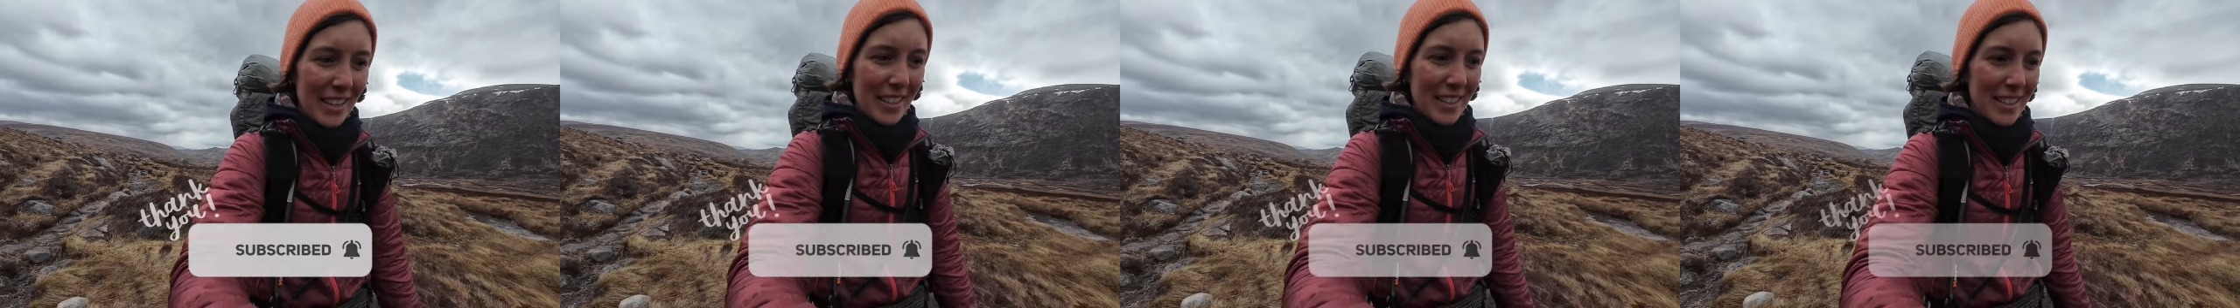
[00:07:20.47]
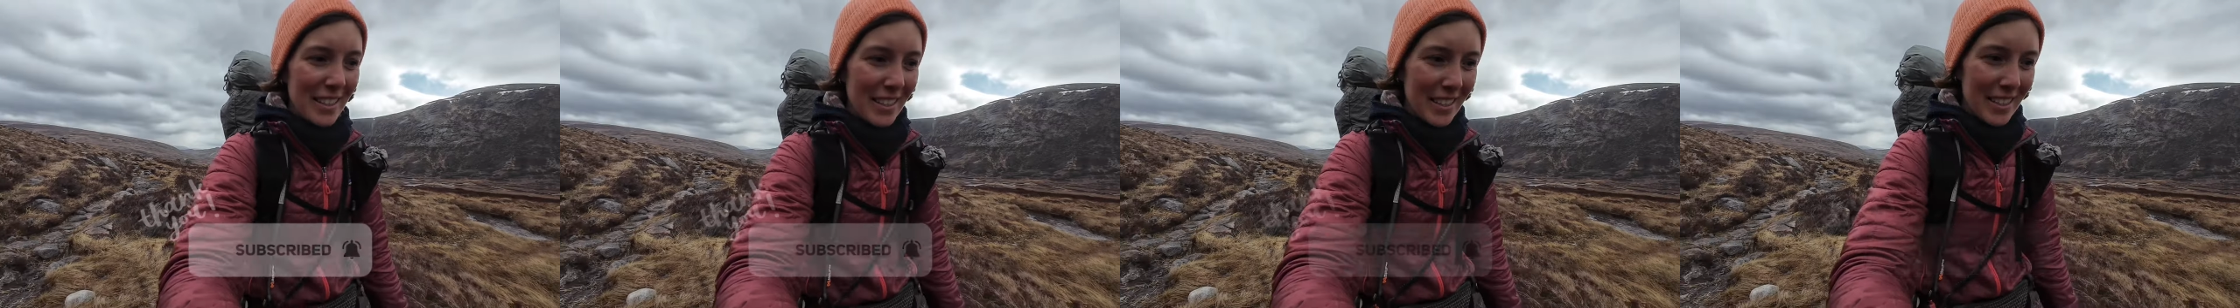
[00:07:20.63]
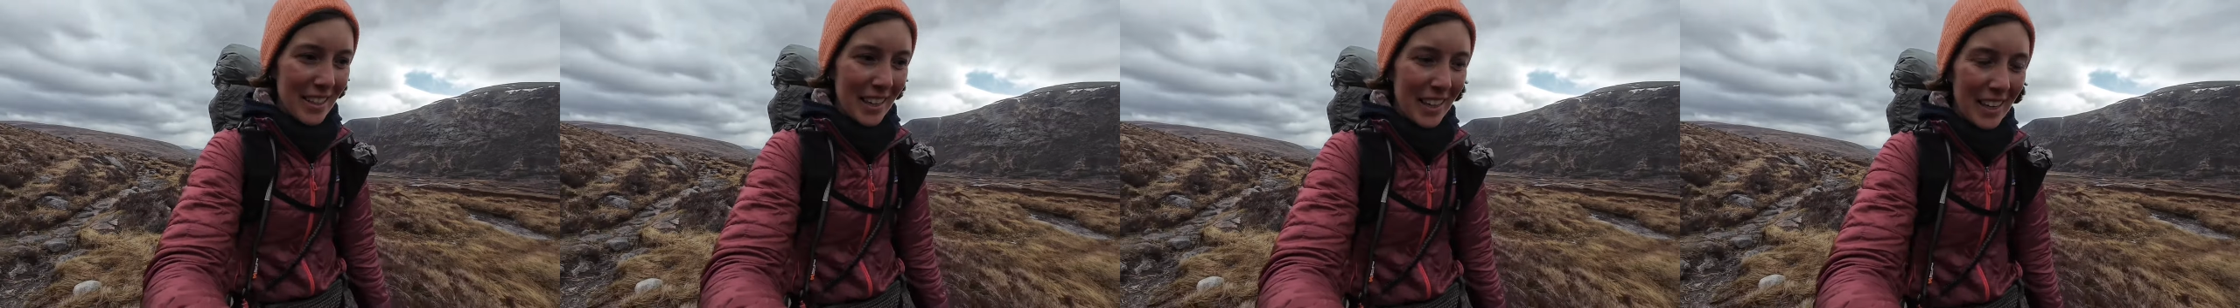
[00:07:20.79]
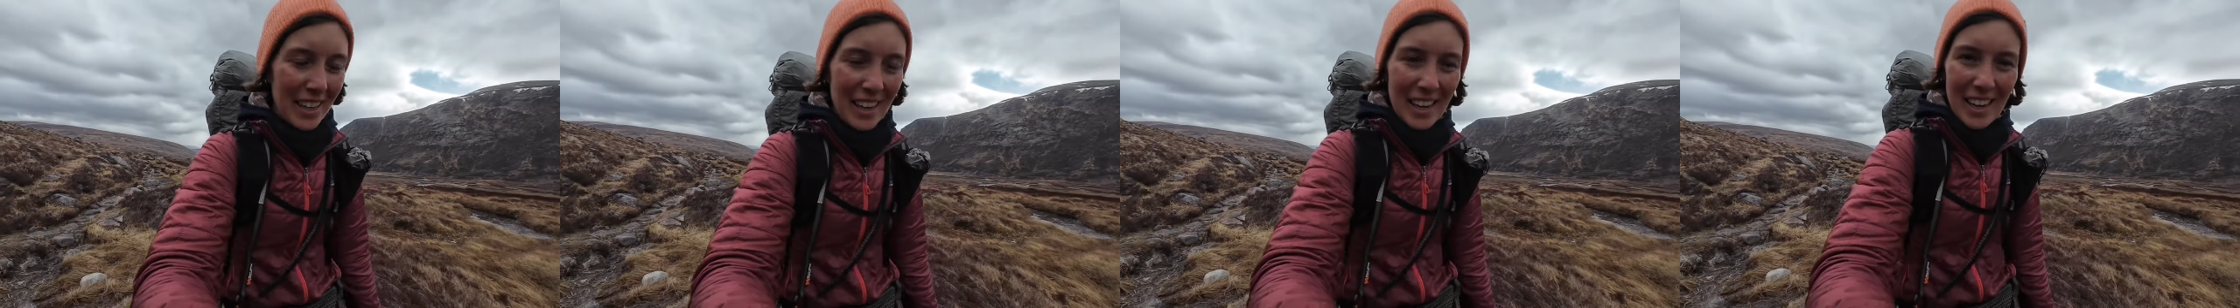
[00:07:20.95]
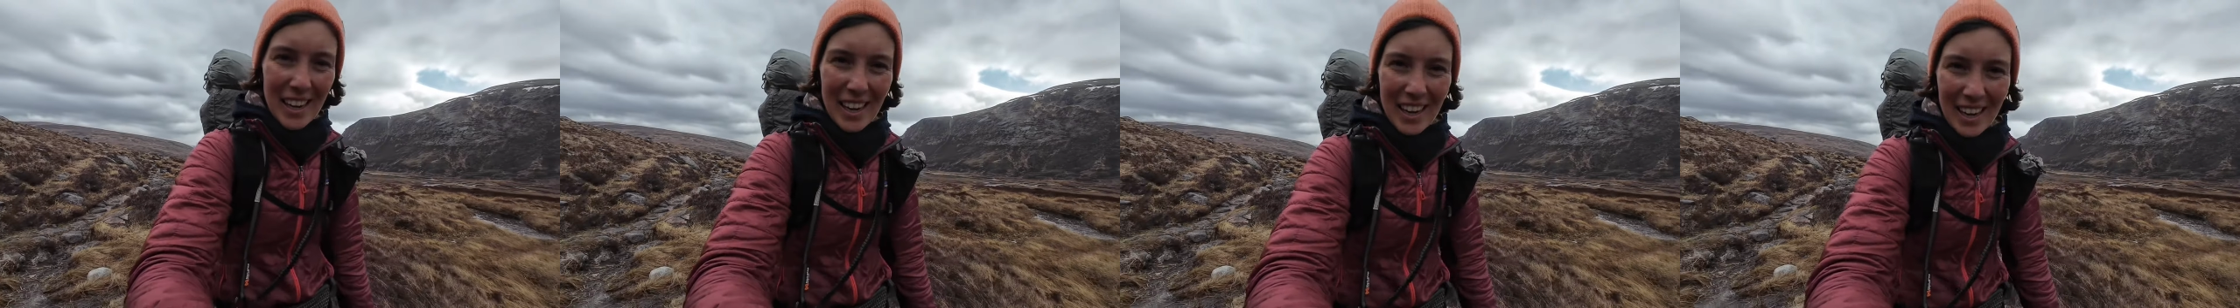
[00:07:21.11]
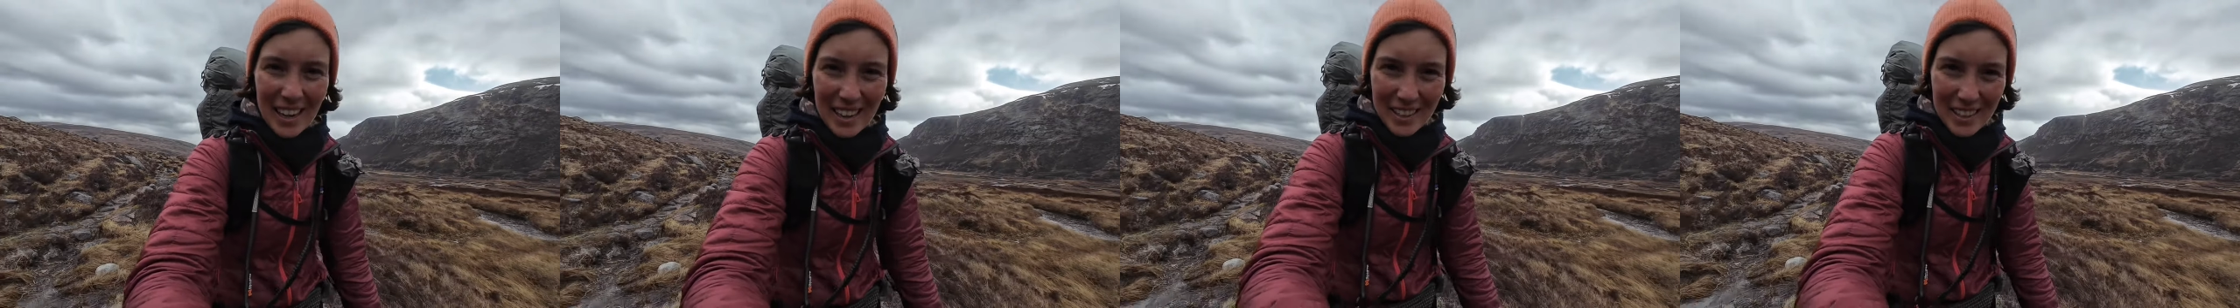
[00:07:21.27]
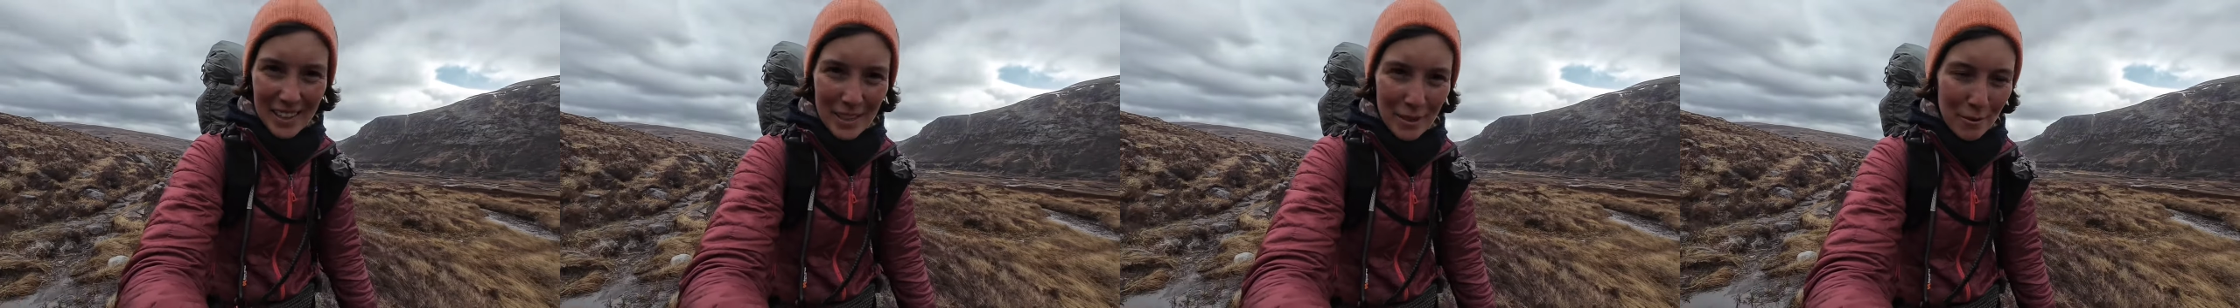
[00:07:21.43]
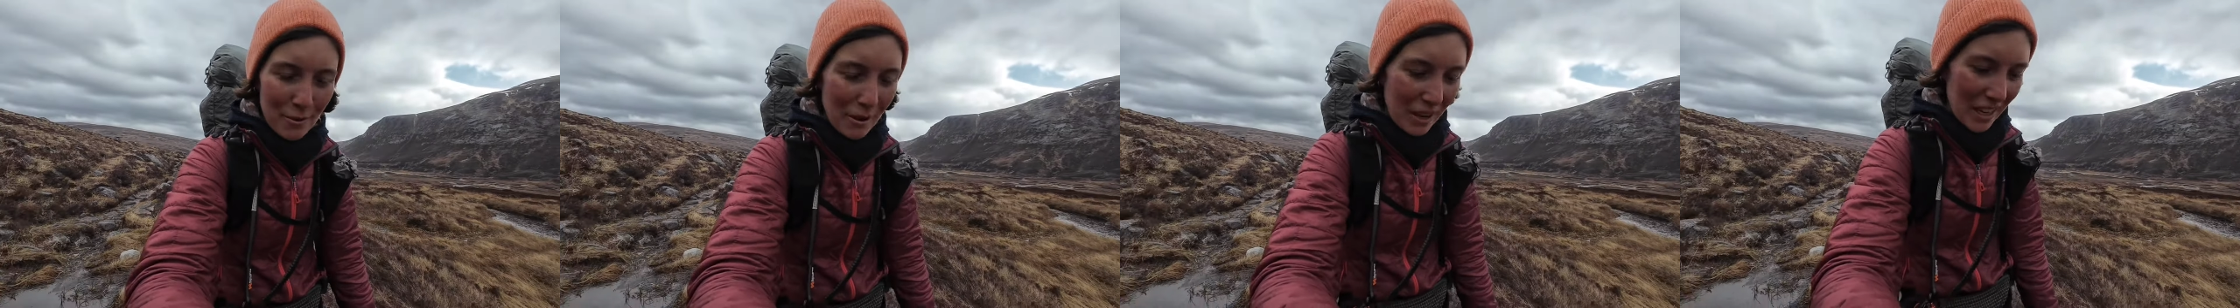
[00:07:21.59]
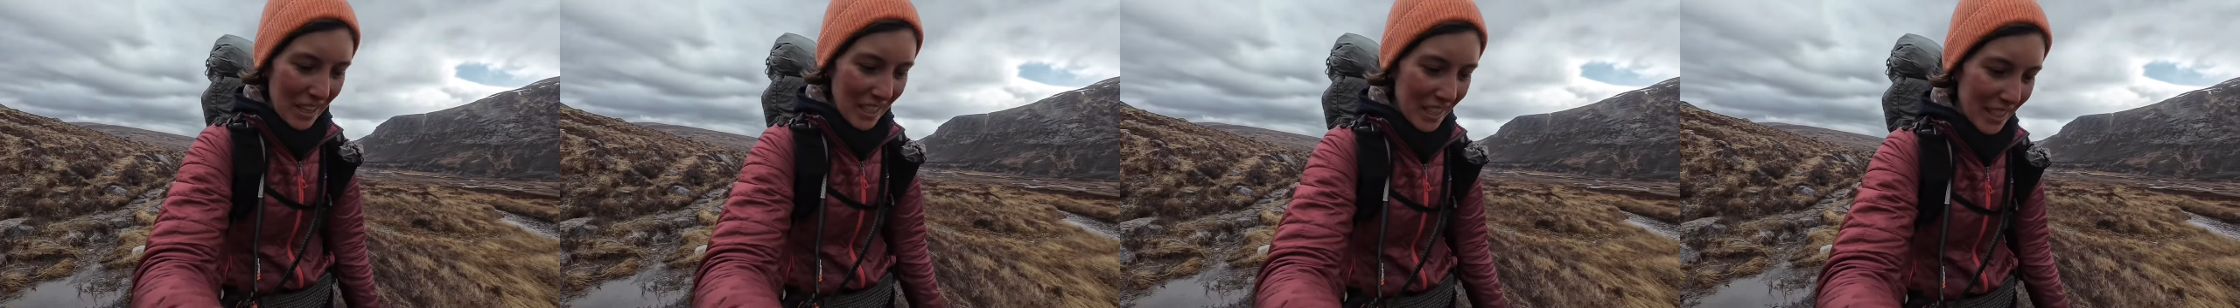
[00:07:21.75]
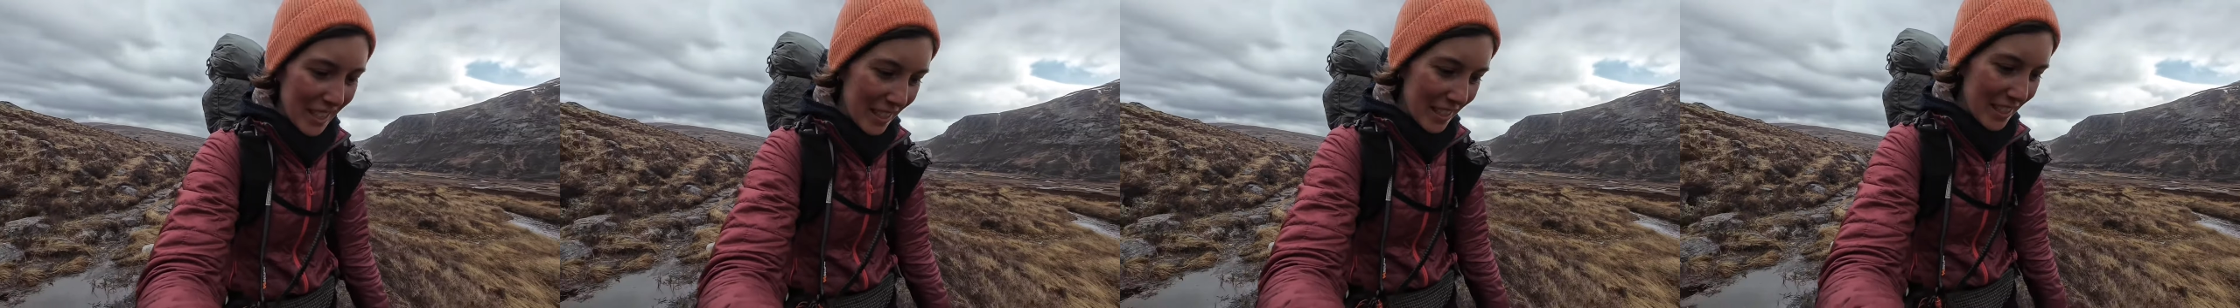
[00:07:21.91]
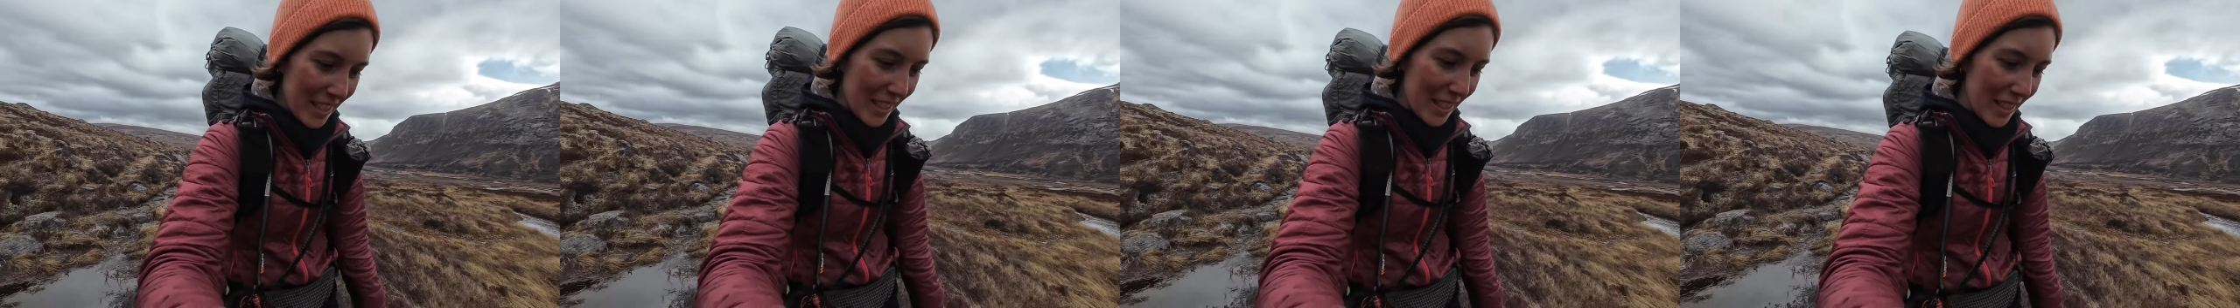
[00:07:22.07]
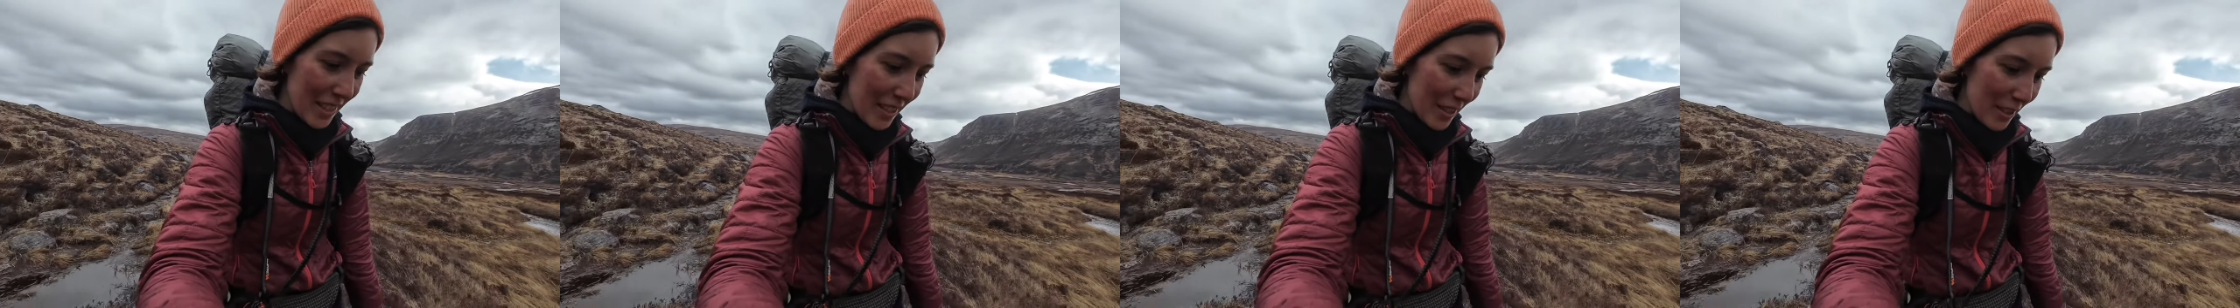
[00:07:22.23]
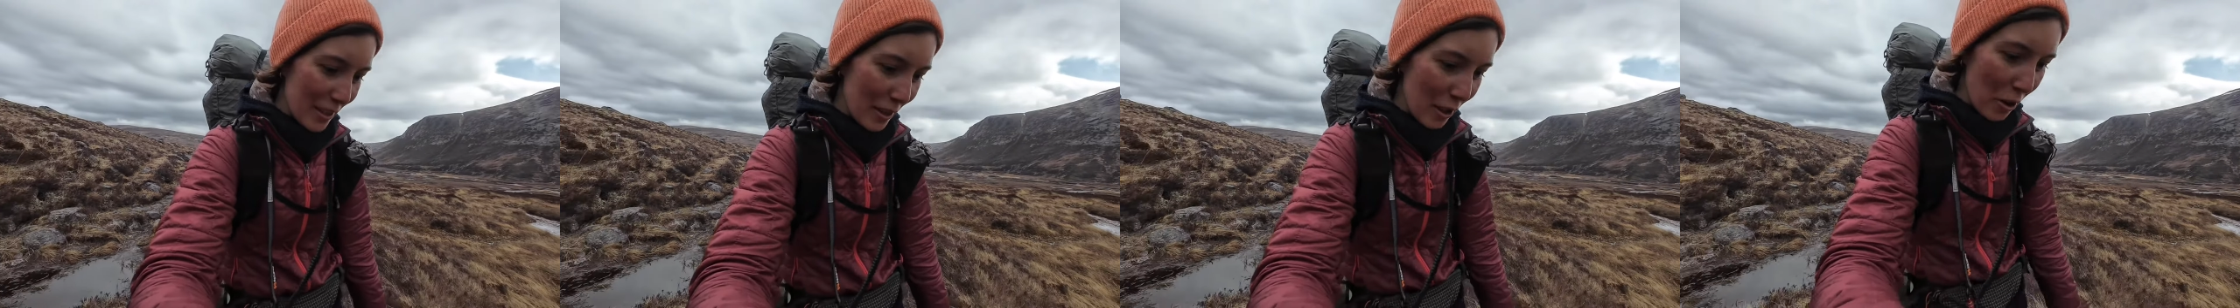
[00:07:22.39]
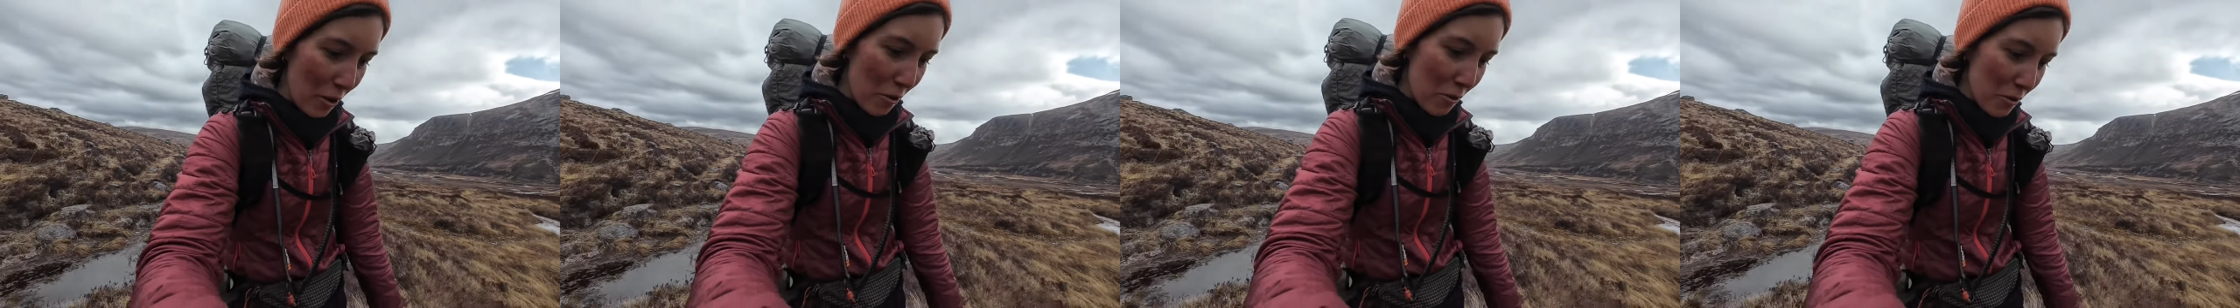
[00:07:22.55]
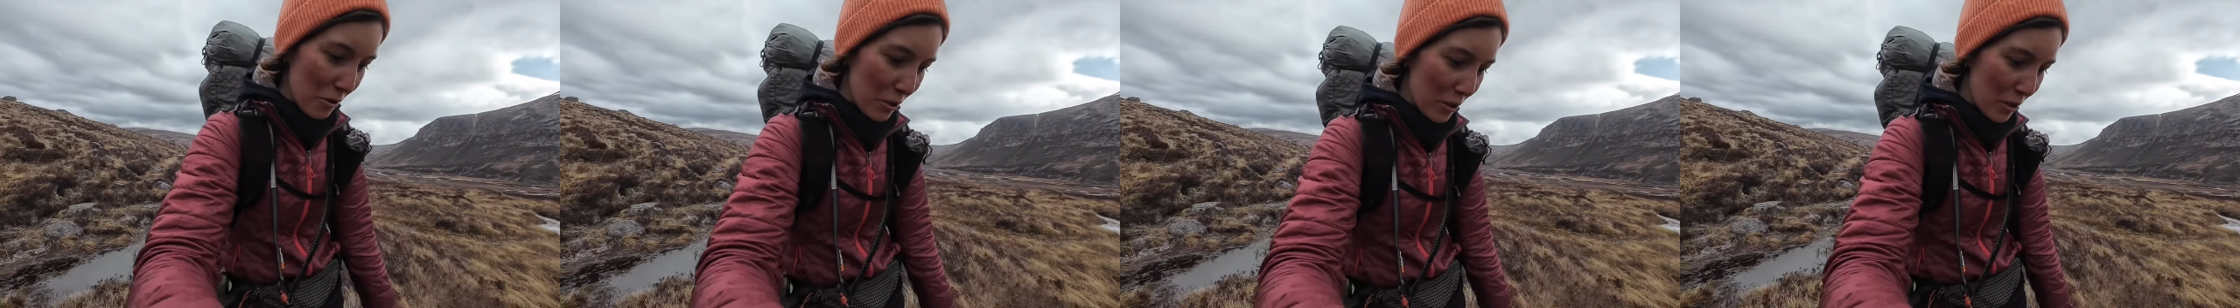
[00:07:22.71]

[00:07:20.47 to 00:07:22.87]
Still, the wind is so,